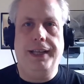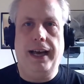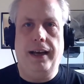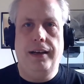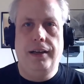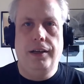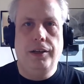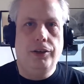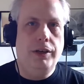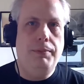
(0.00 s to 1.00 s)
that,
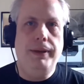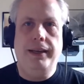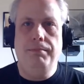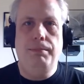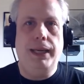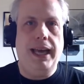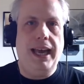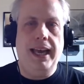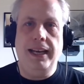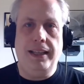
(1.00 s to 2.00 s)
creepy can be
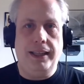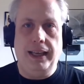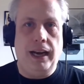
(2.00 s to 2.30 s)
anything.